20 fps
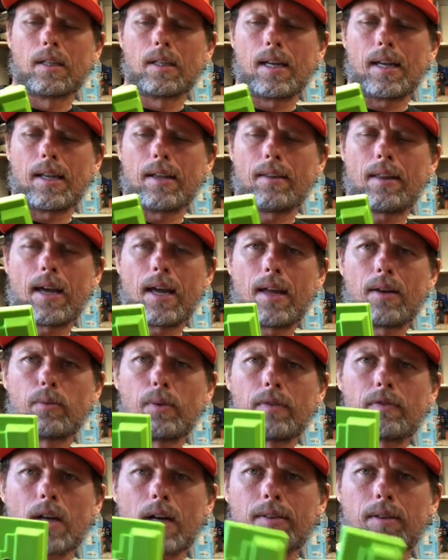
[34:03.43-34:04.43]
and then
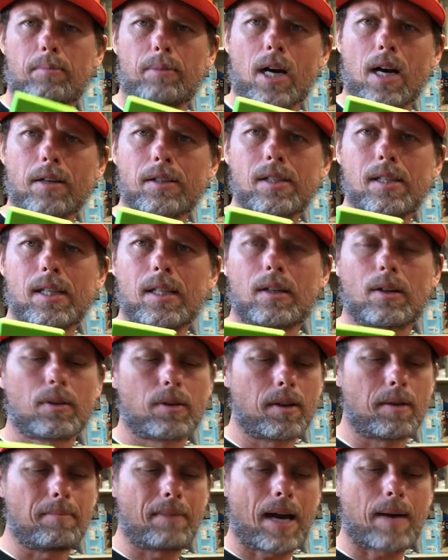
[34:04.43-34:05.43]
we've got the box
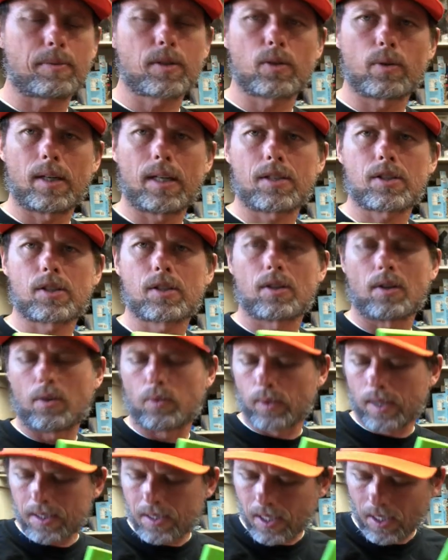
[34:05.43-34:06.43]
here, the map switch,
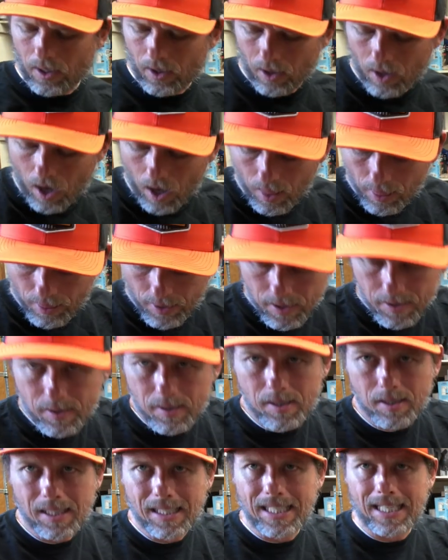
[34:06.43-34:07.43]
the retail on
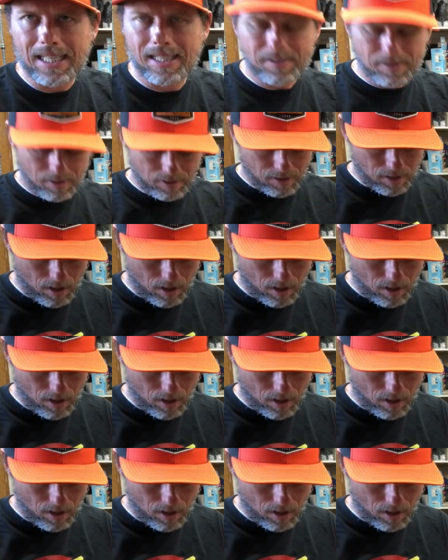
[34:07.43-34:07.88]
this kit.